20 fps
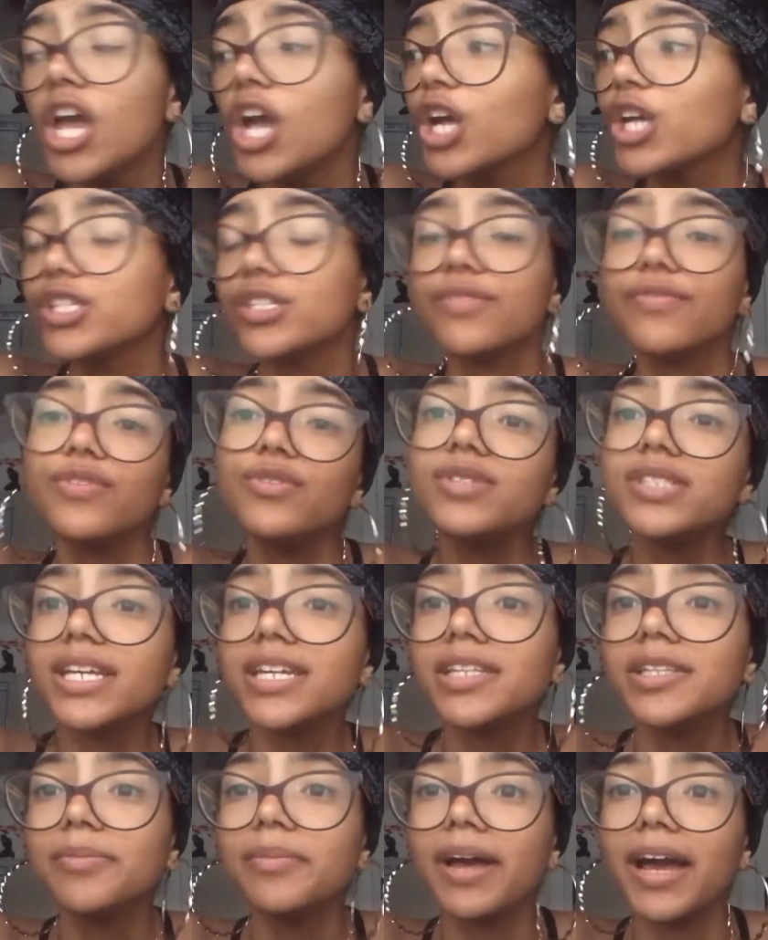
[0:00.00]
Because if you're
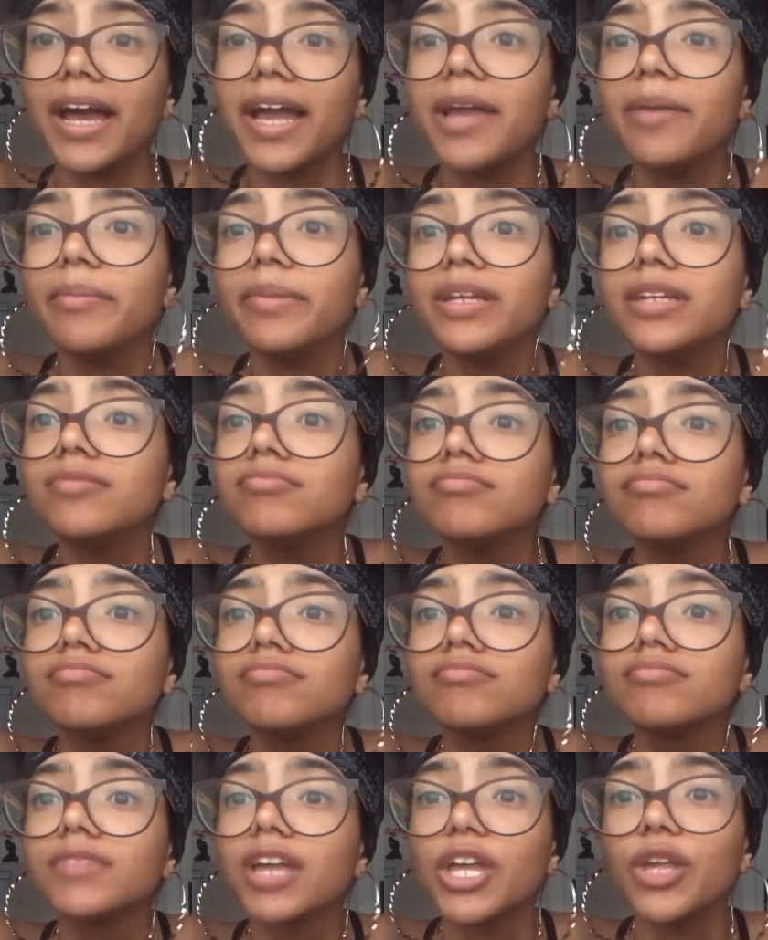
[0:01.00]
standing behind me
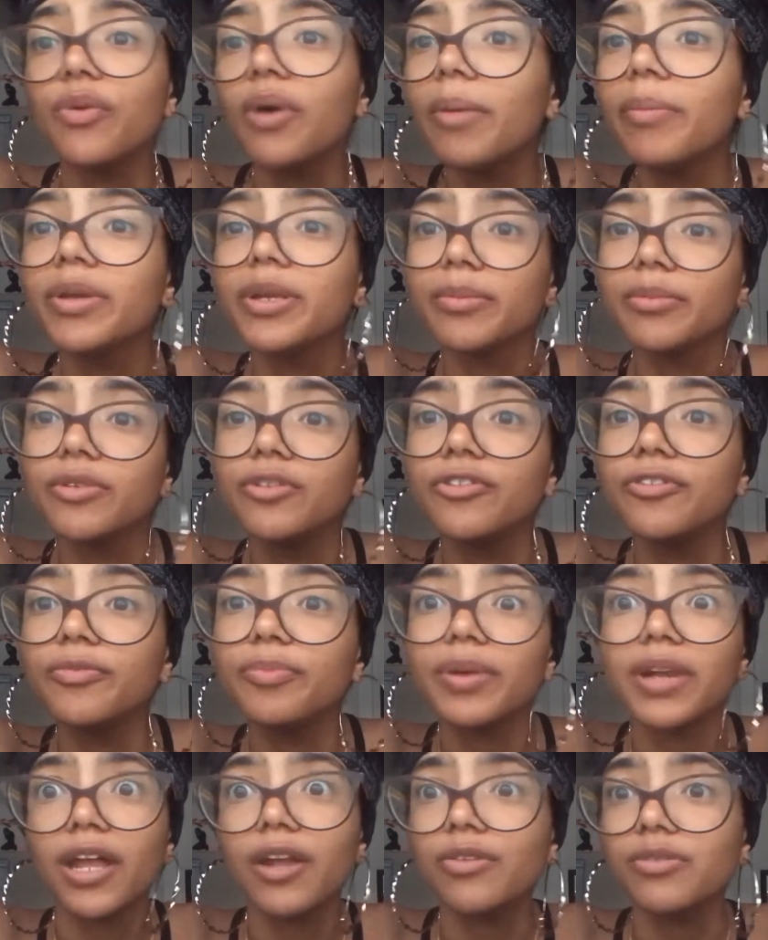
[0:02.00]
and you want me to move,
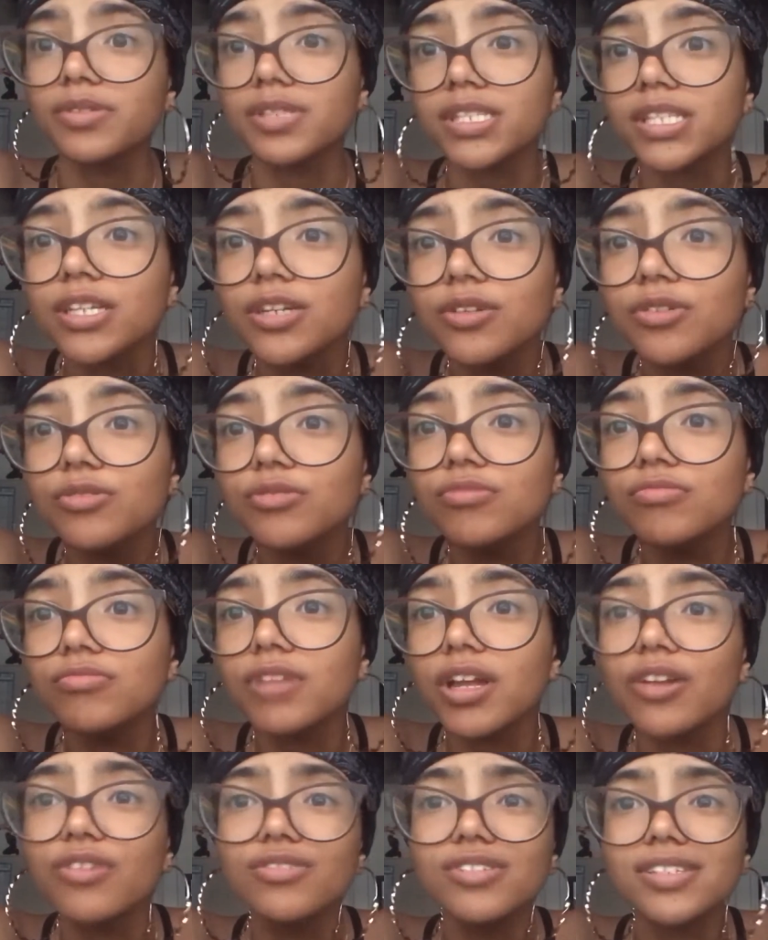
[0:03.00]
but I don't see you,
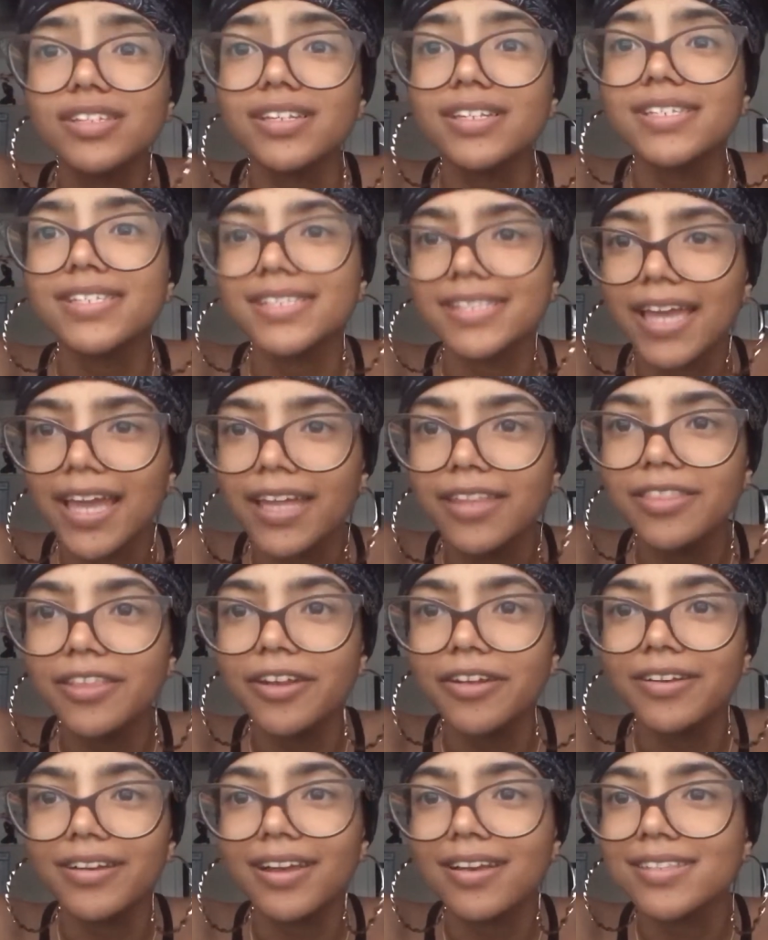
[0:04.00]
and you're just gonna stand
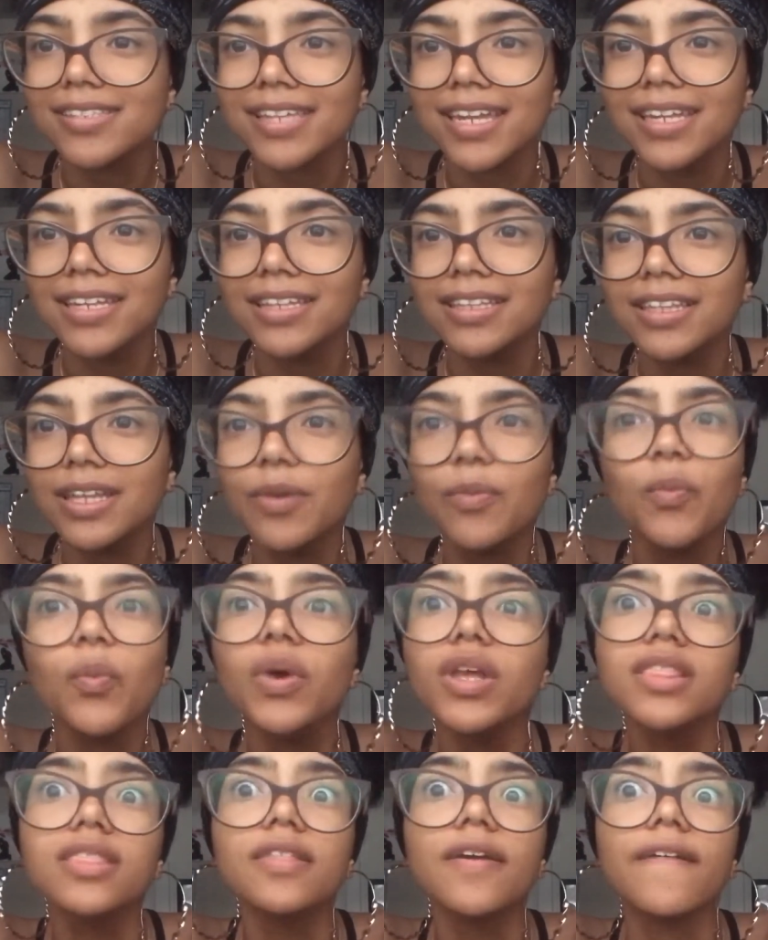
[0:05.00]
there and not say anything,
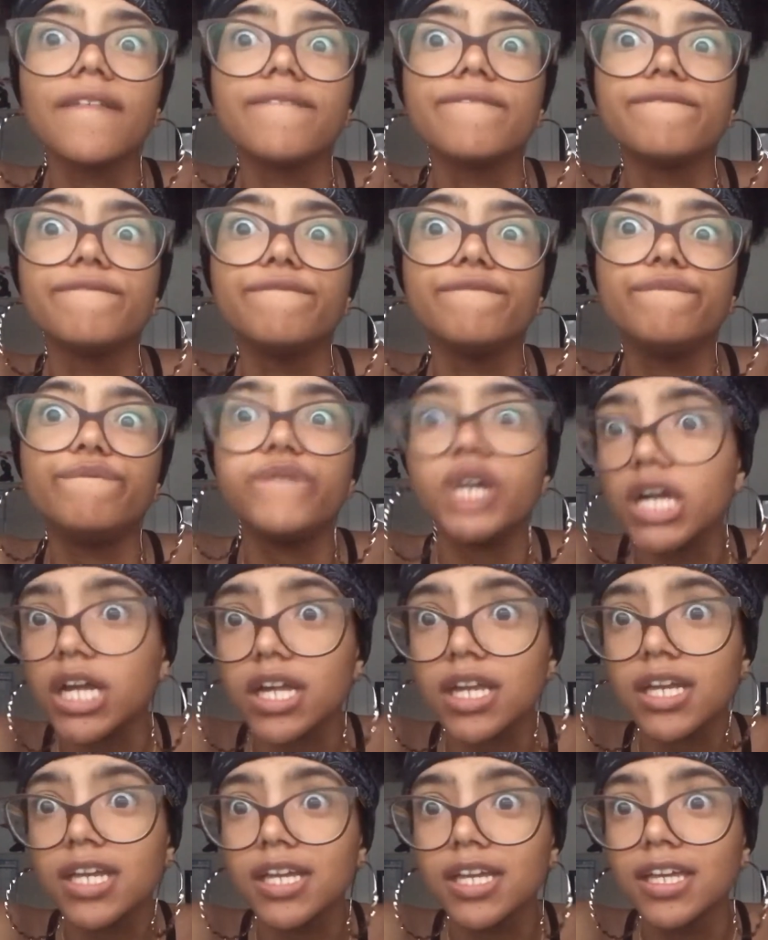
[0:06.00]
what the
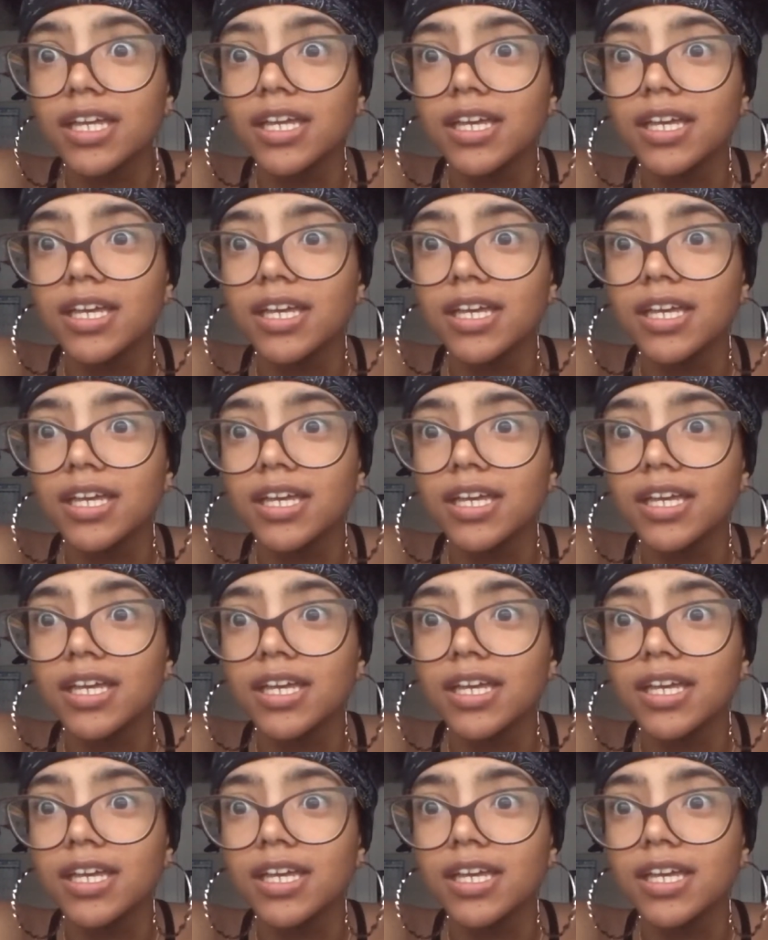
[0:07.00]
fuck